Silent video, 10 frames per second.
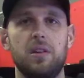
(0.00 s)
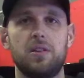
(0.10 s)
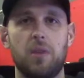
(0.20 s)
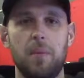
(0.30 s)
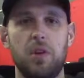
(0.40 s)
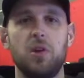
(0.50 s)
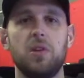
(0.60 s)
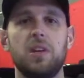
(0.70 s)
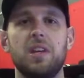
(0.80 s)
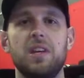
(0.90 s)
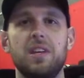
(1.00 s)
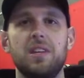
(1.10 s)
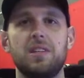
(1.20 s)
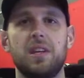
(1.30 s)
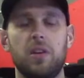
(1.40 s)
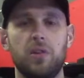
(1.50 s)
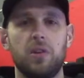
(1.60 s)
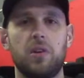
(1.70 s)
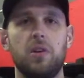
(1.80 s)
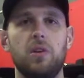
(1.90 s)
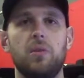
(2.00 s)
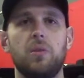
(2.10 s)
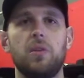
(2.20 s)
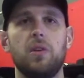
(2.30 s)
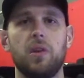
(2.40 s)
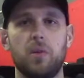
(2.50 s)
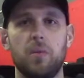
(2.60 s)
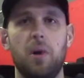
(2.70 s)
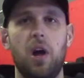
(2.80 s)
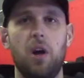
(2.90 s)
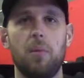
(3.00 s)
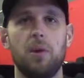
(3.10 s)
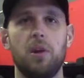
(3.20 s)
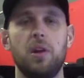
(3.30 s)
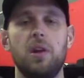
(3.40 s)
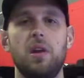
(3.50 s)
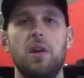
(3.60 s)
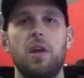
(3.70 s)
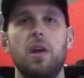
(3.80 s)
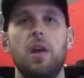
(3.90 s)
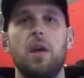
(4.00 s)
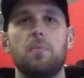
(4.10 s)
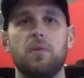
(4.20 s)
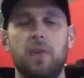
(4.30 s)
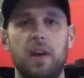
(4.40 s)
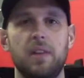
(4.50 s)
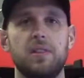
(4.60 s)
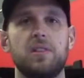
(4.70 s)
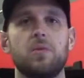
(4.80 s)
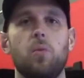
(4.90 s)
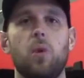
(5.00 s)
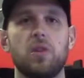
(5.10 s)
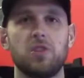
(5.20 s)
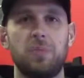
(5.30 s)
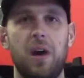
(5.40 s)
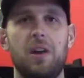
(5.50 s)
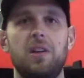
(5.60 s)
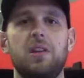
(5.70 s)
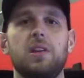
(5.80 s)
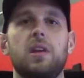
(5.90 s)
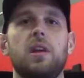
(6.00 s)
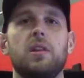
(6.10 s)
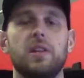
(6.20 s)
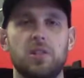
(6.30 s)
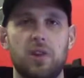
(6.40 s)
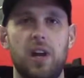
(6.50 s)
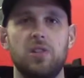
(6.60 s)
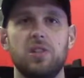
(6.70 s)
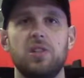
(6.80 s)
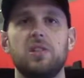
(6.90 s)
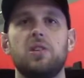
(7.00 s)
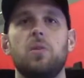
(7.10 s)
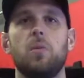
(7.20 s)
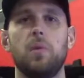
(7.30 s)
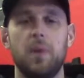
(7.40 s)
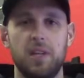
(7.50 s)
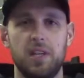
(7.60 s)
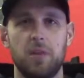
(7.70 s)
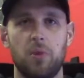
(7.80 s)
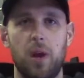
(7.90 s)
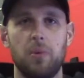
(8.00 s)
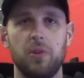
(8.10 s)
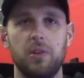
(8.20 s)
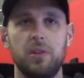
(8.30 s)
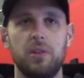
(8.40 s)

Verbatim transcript: Ceramic coating is a clear coat with a liquid polymer. It prevents water spotting and light scratches when maintained properly.